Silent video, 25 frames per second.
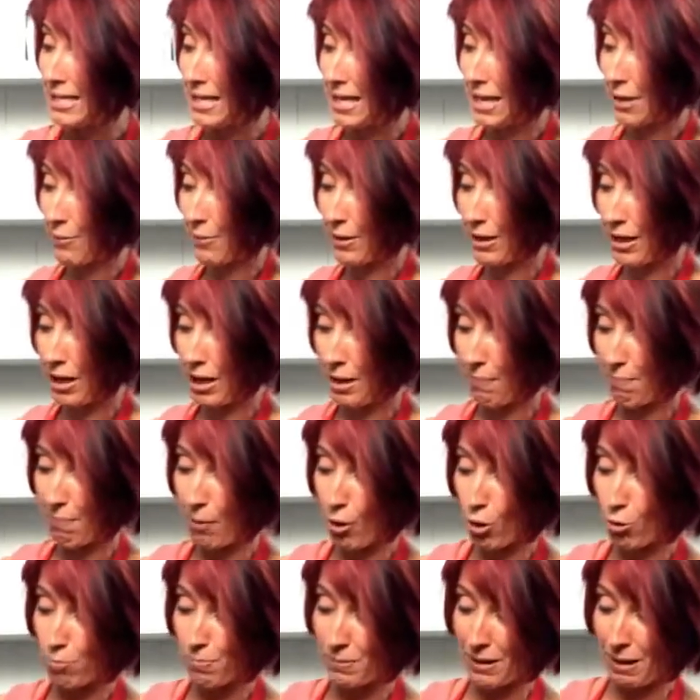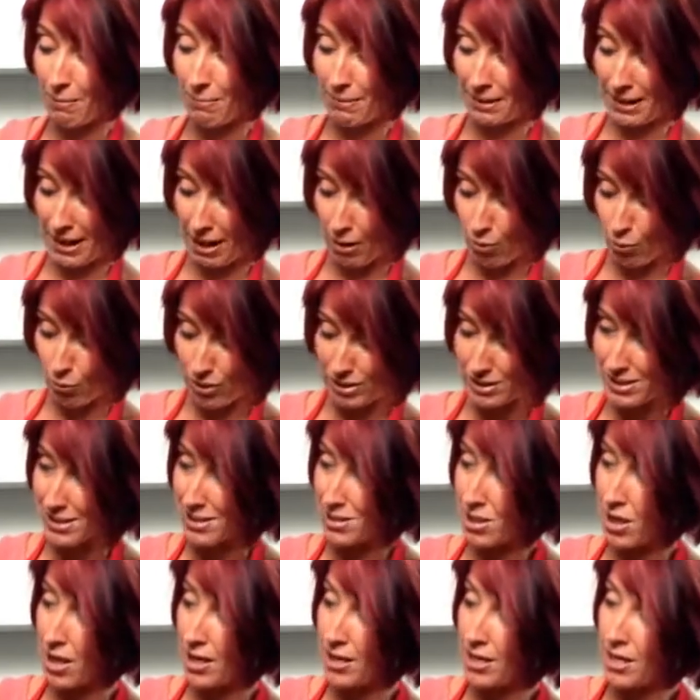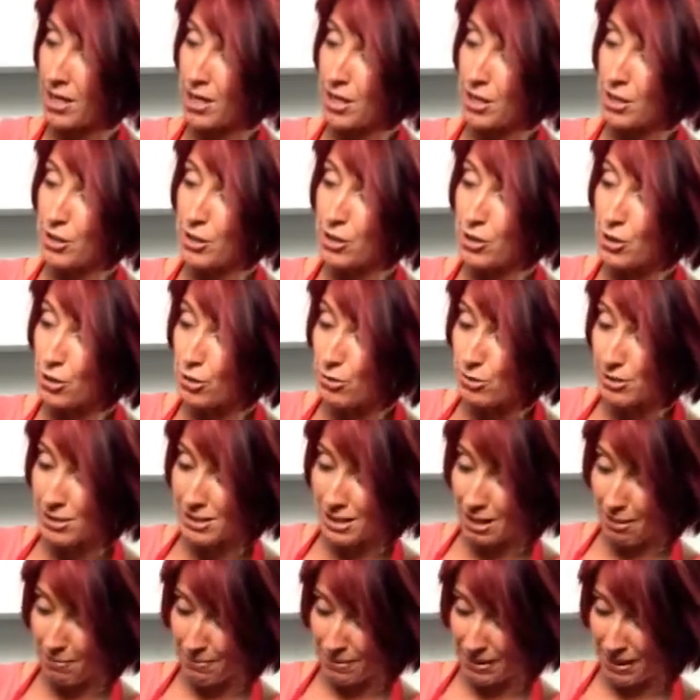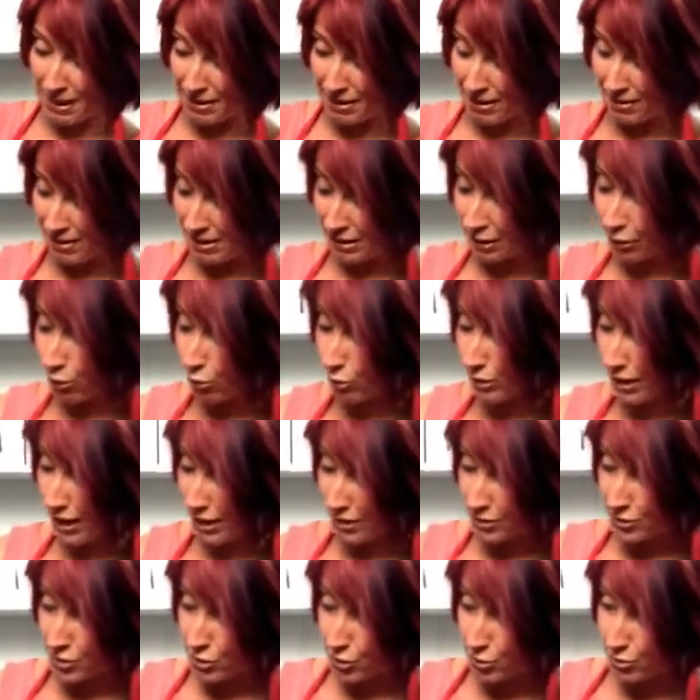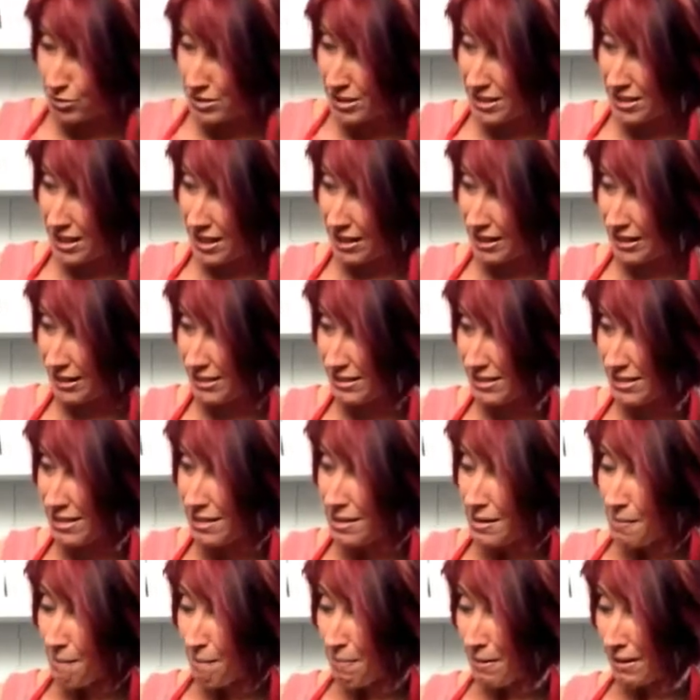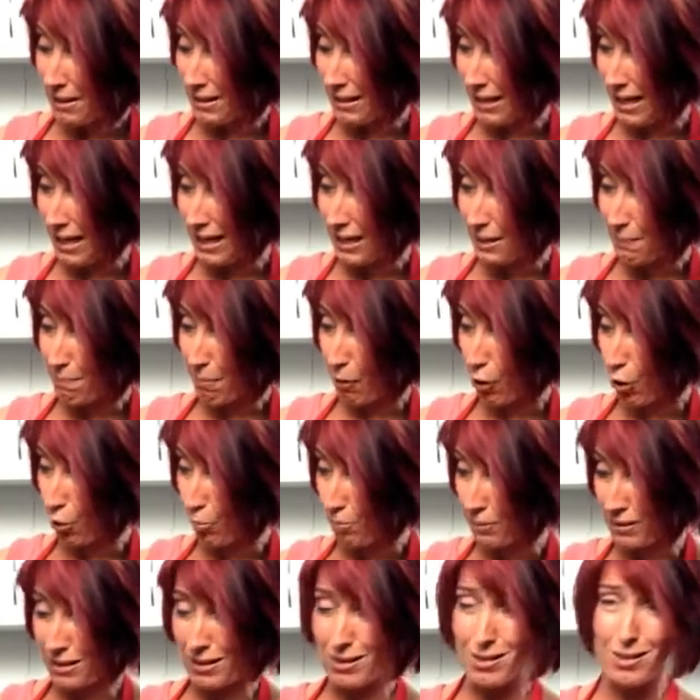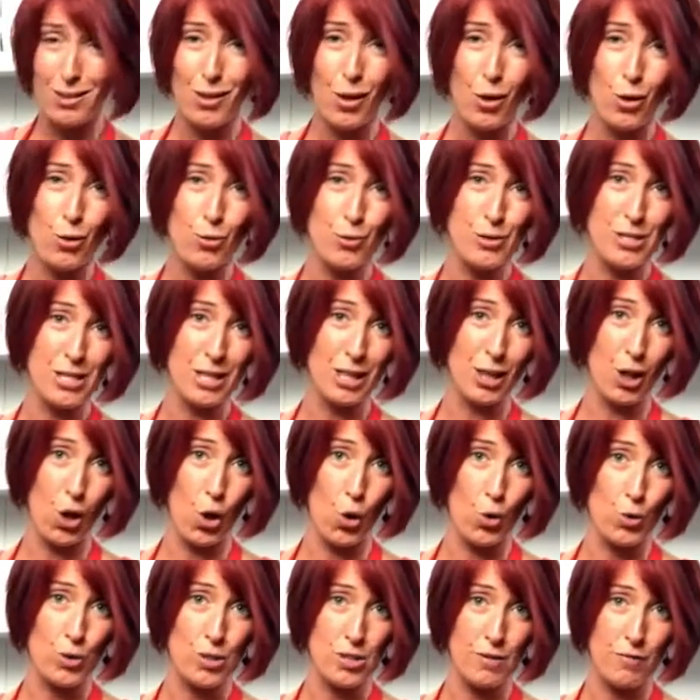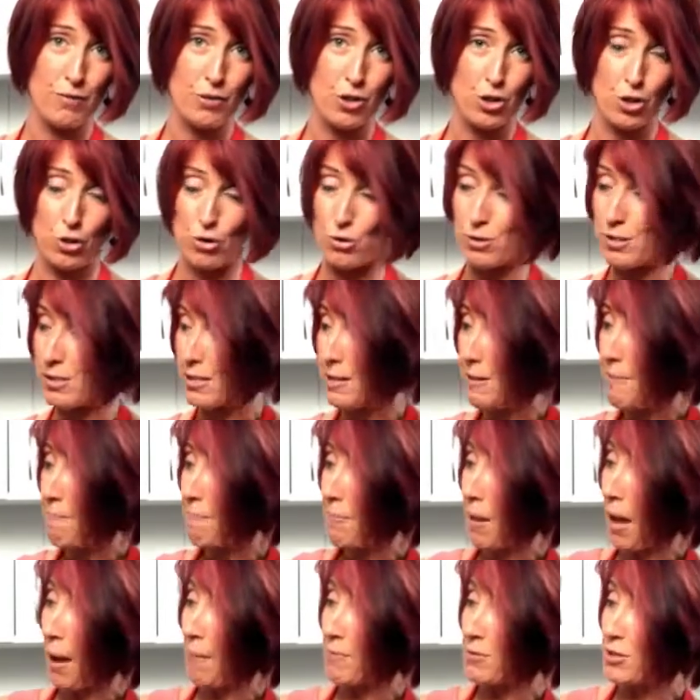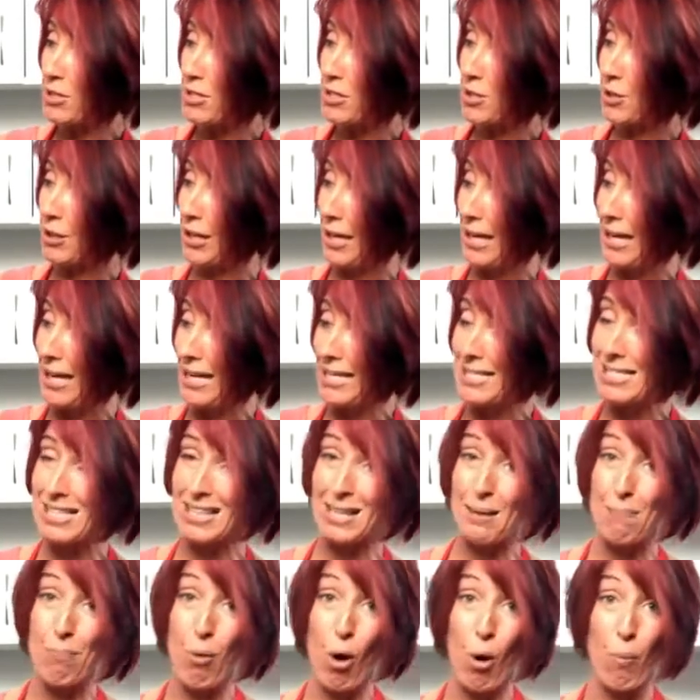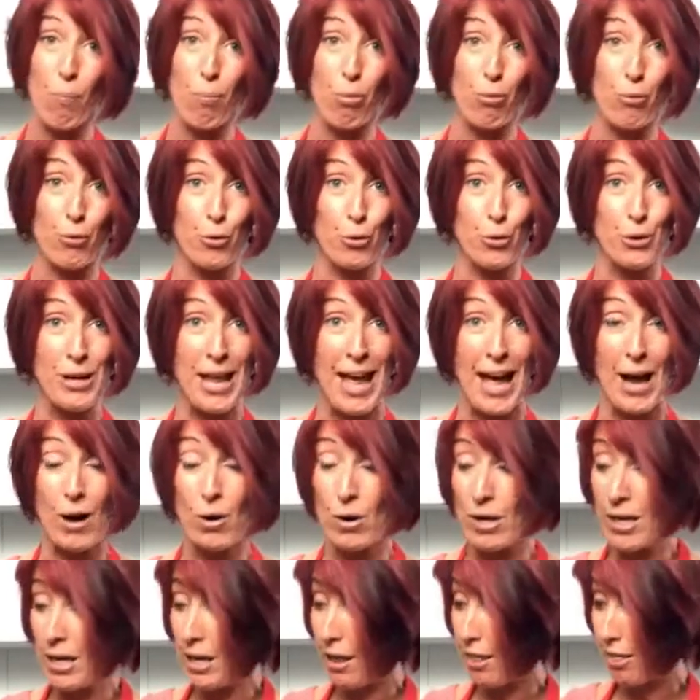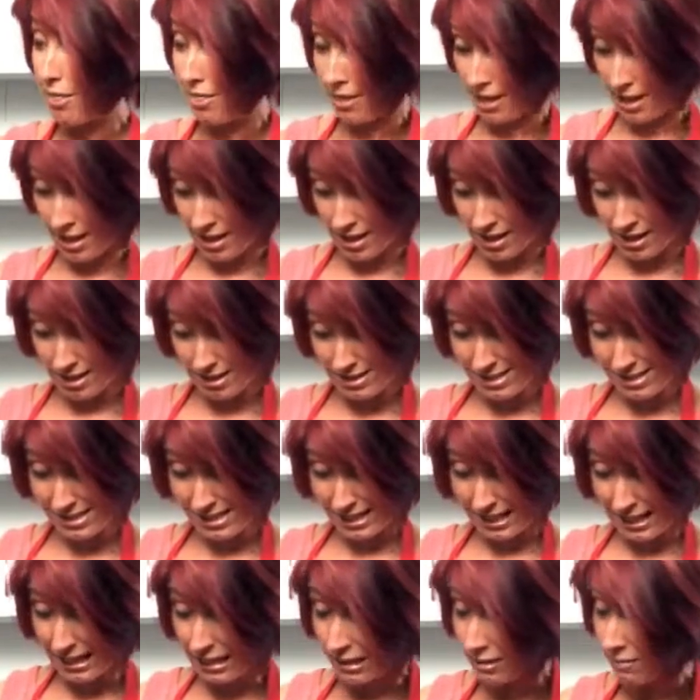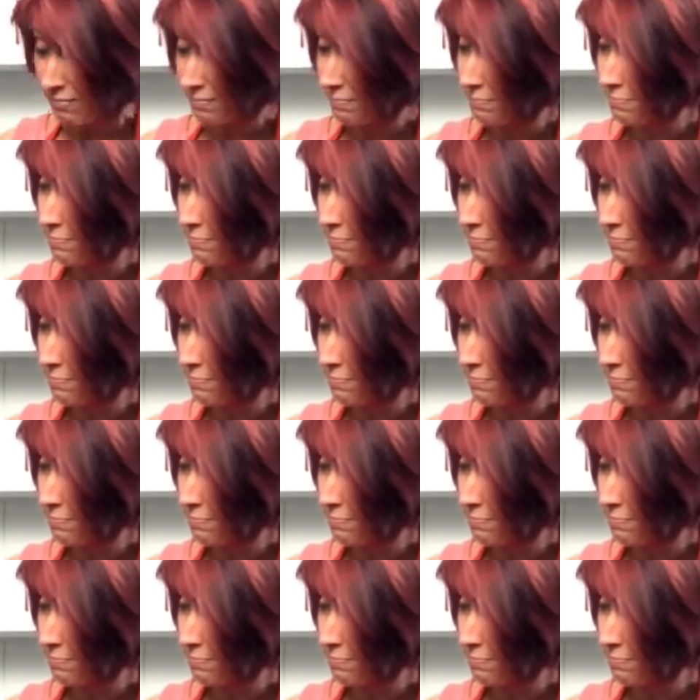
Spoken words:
There we are, pulp coming out one side, juice coming out the other. And look how juicy that is. Barely any pulp and loads of juice. I'm just going to easily pop through now the skin.